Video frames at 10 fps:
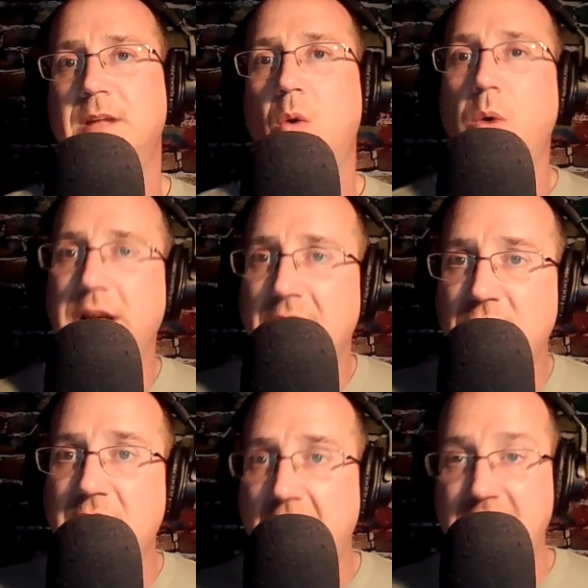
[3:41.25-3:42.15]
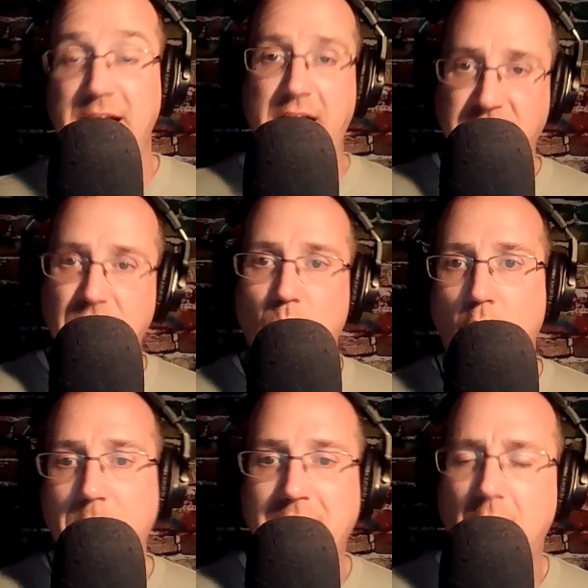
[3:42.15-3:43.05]
When in the end, is it
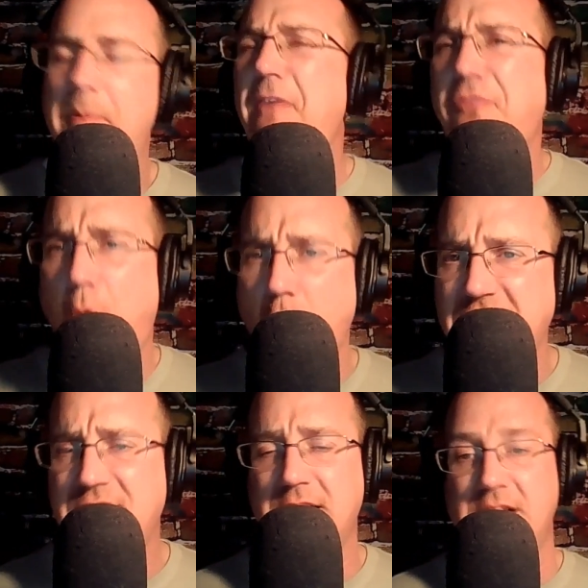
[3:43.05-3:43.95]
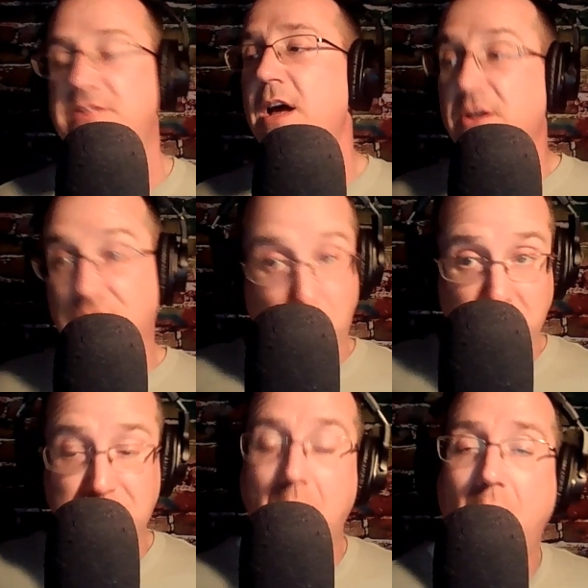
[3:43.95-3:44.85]
warming up? Of course it is. So
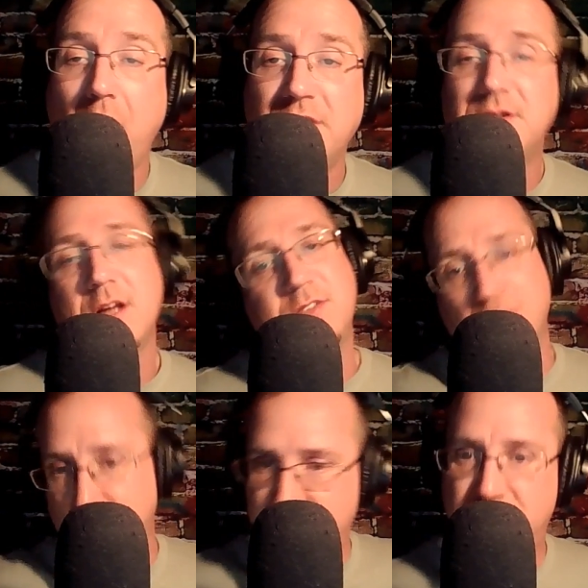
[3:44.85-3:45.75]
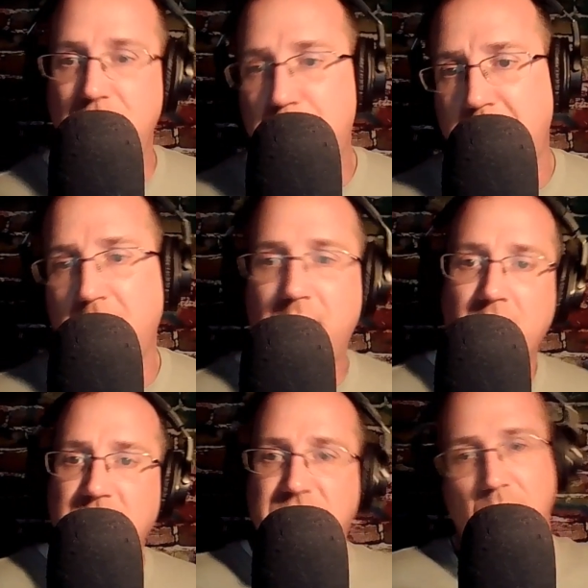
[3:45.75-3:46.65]
is Mars. So is Jupiter.
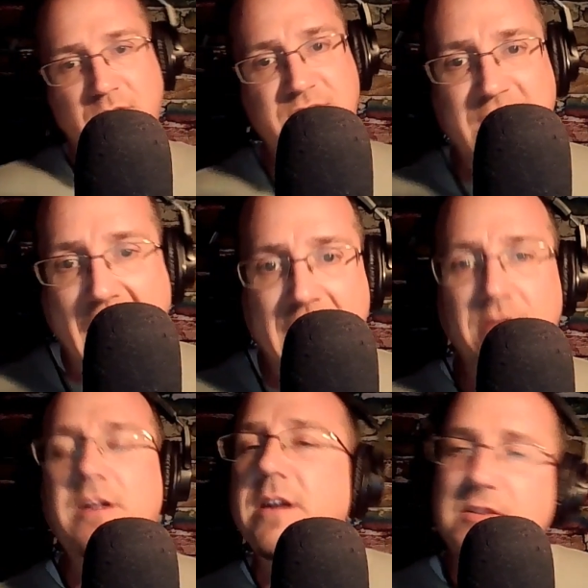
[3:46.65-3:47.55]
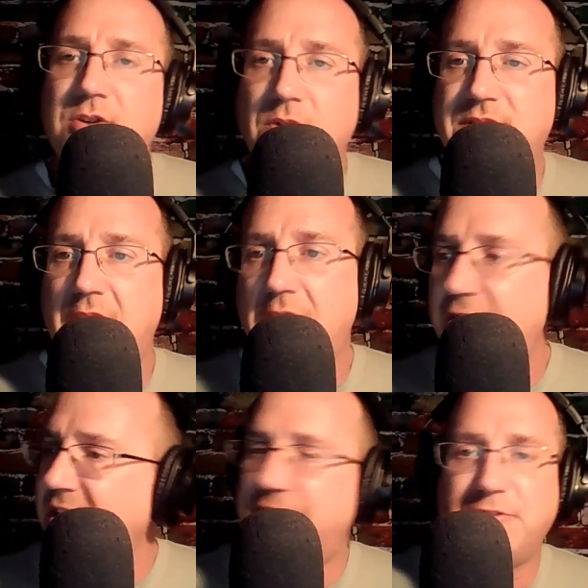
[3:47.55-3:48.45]
So is Saturn. So is
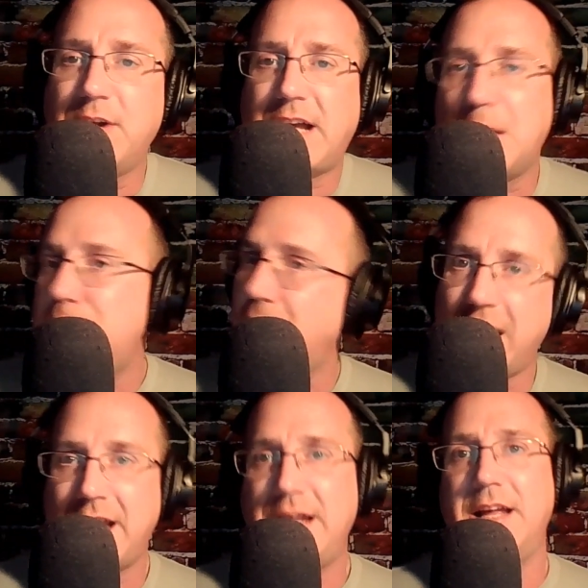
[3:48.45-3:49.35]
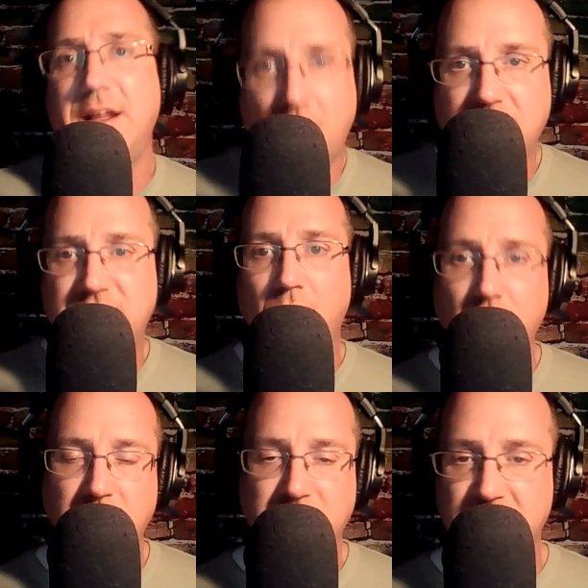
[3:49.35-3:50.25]
every freaking planet in our
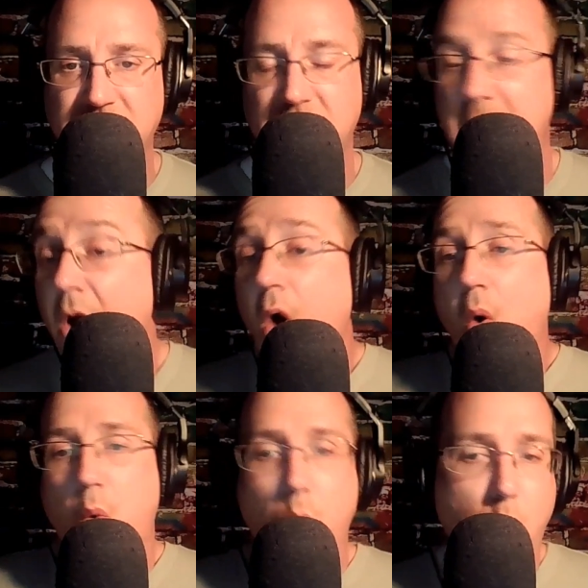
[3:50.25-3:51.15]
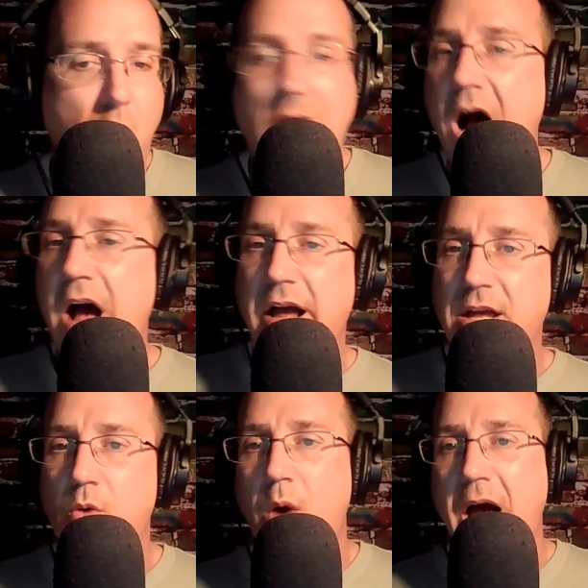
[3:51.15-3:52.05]
solar system. Why,
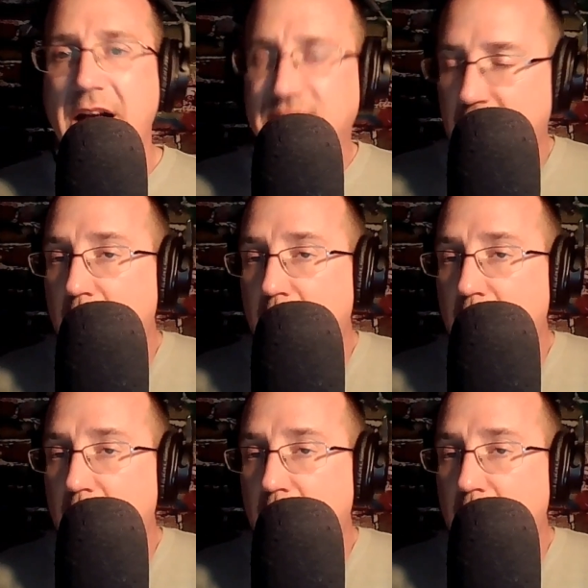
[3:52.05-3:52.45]
you ask?